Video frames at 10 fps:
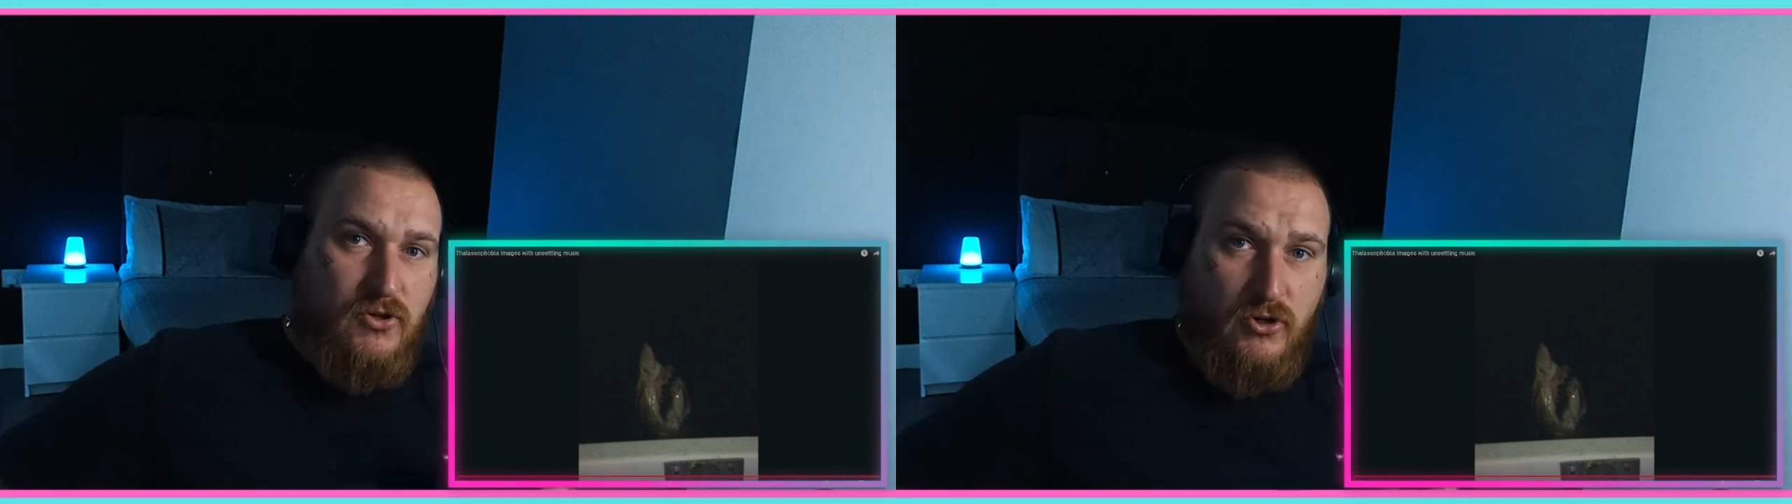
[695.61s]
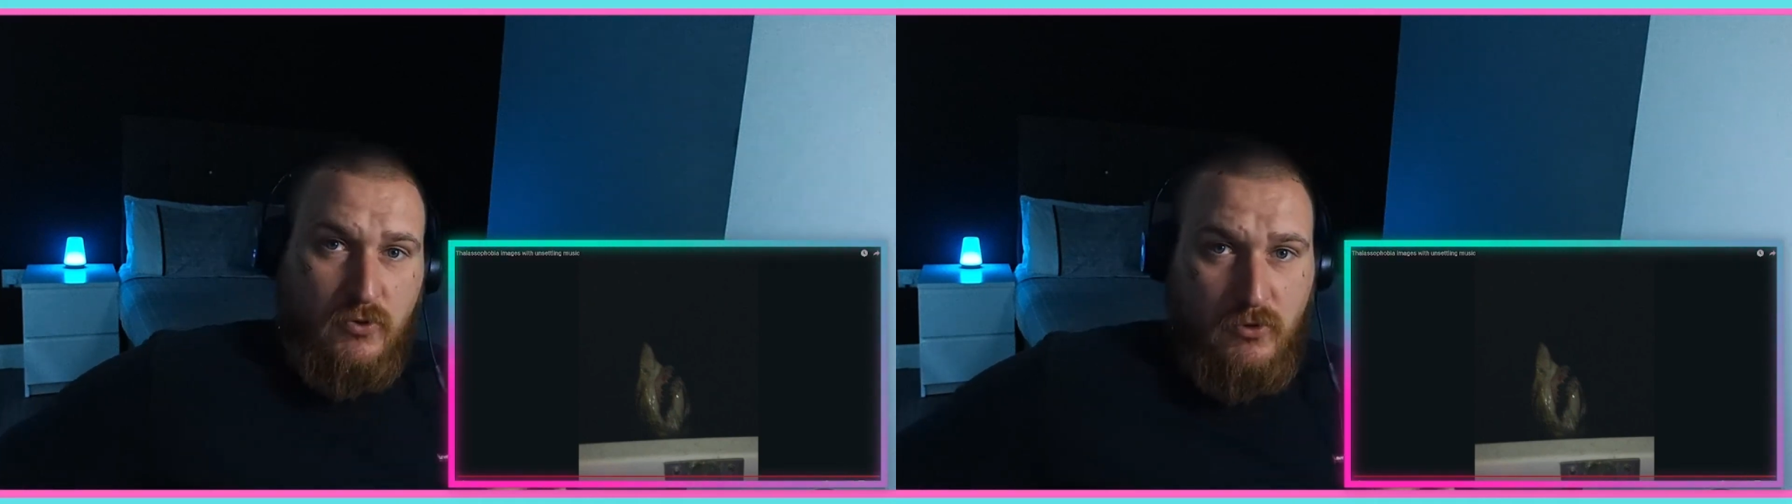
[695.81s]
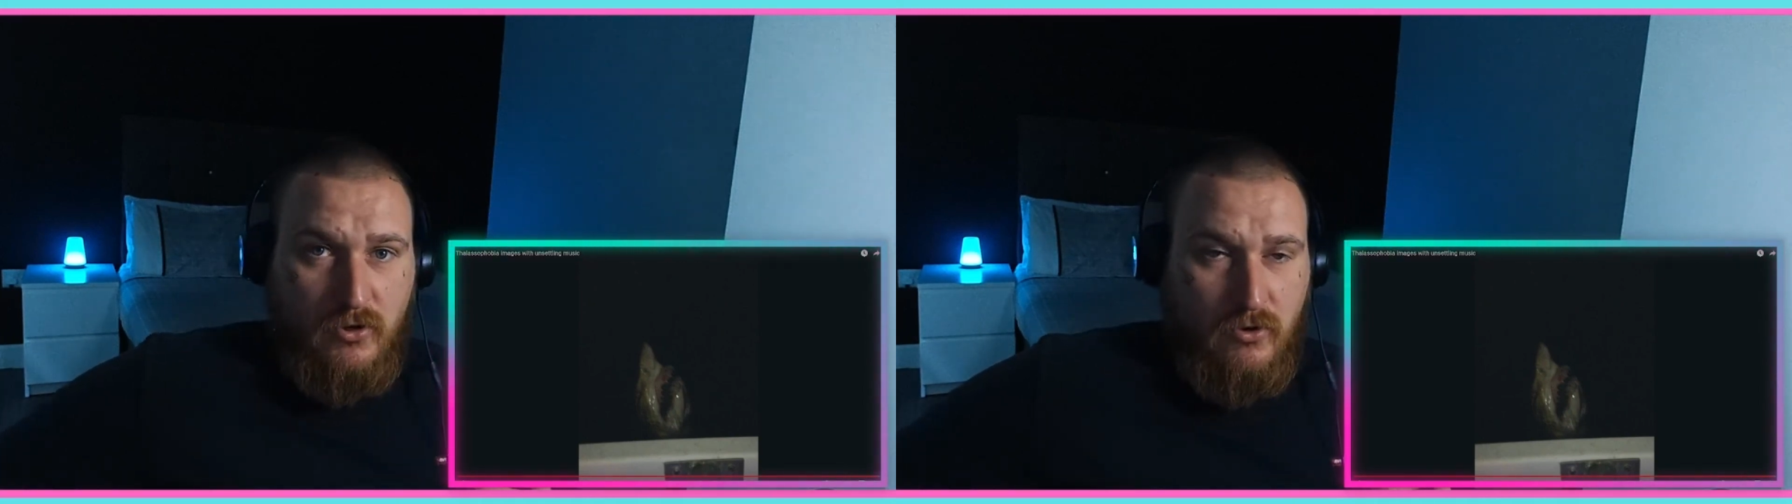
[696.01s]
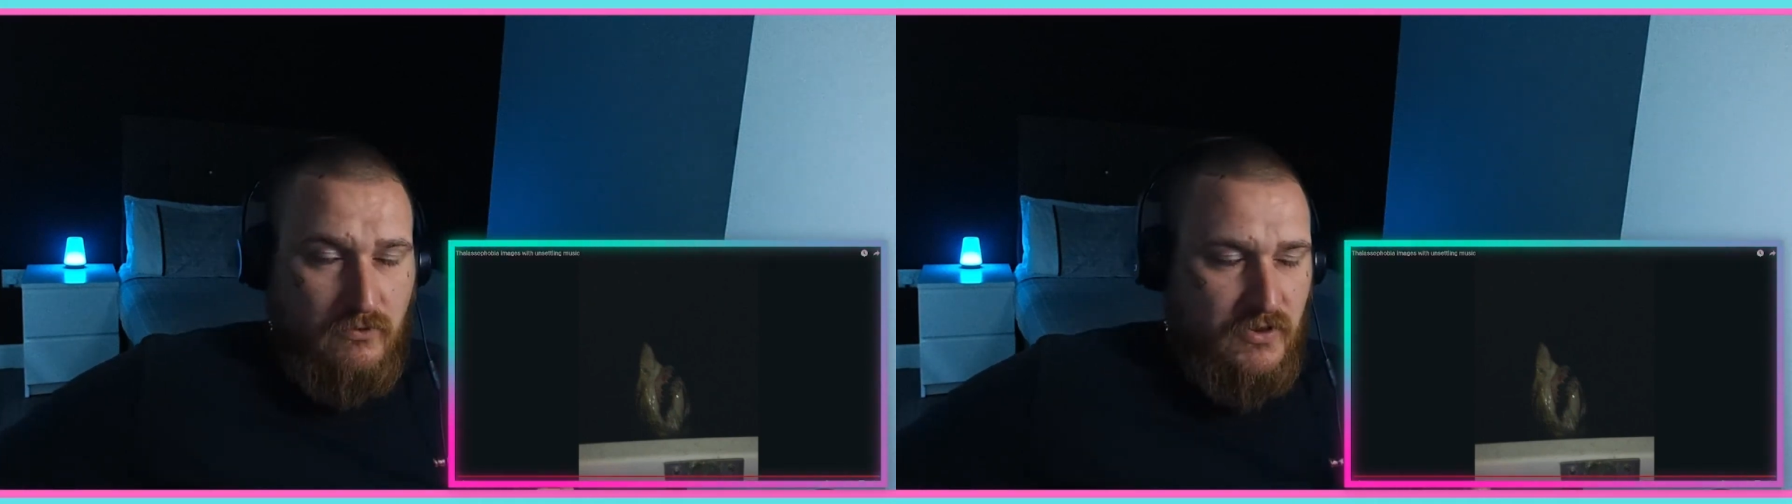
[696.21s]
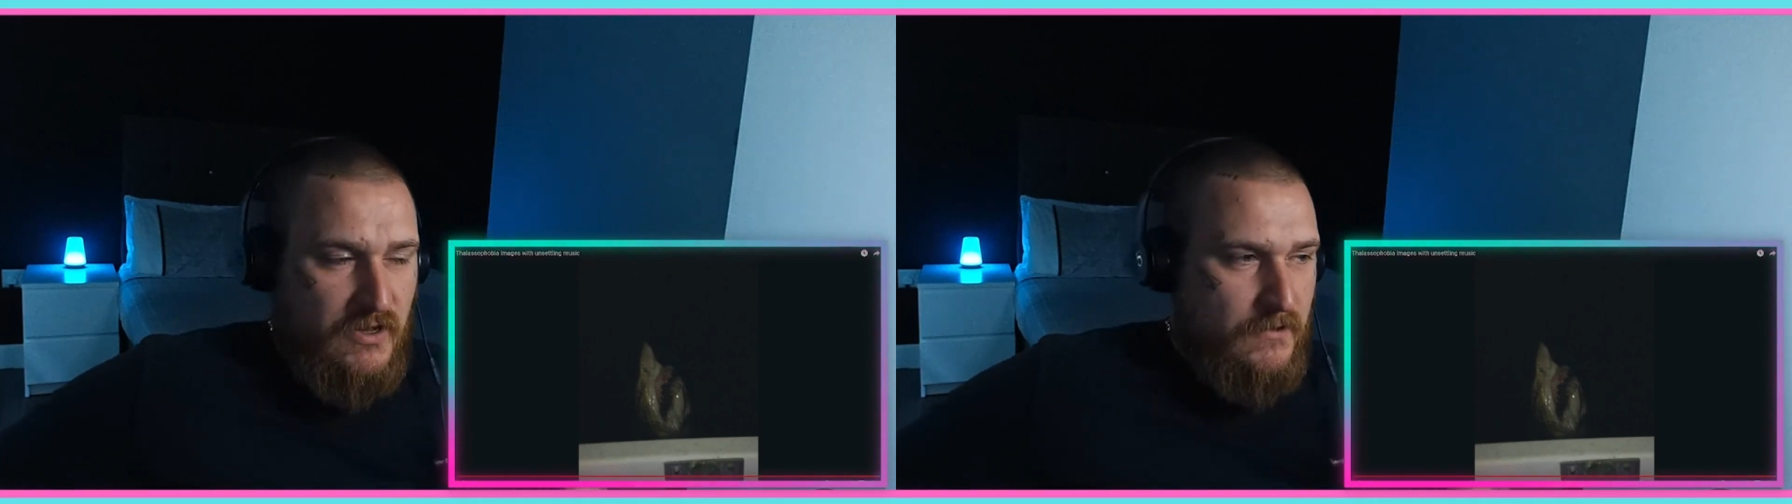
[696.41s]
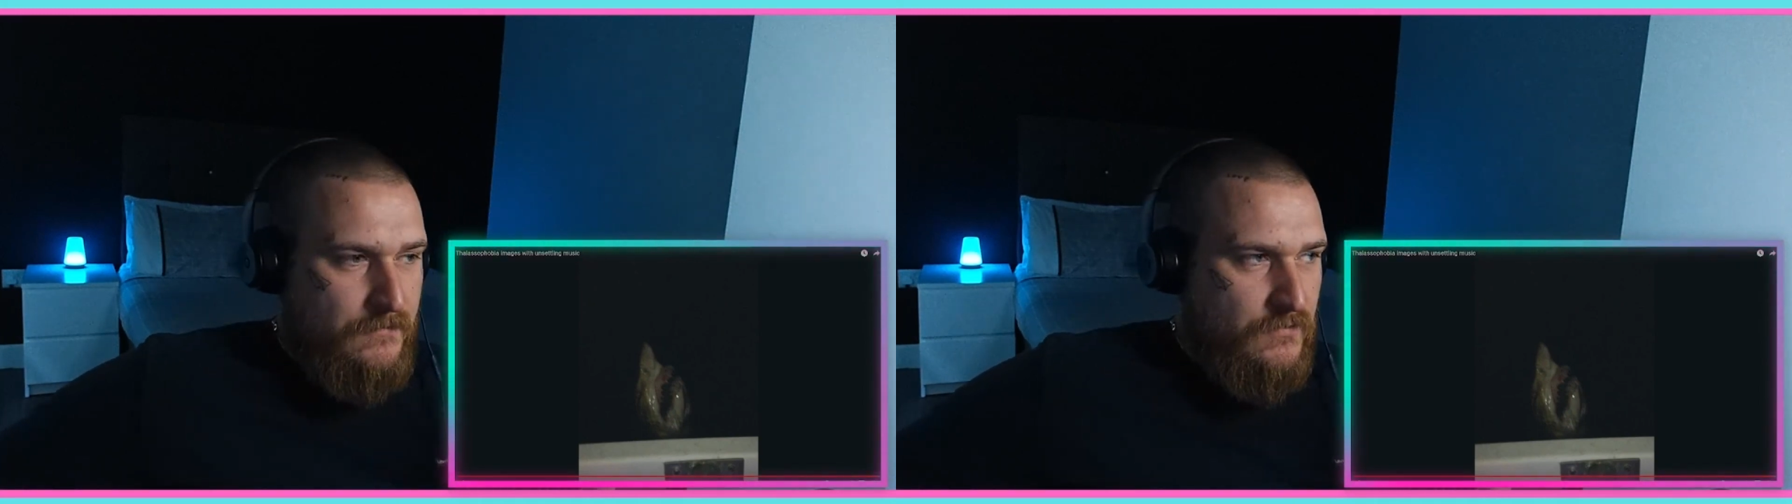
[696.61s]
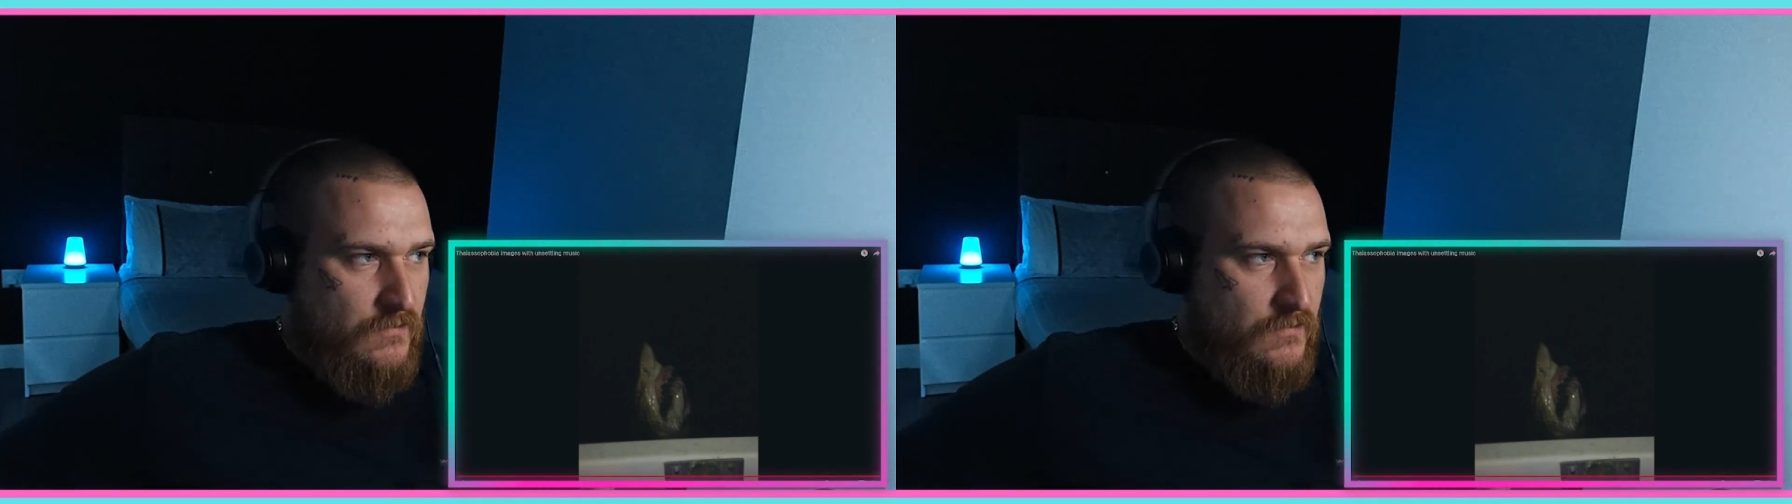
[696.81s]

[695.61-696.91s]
a good community over there.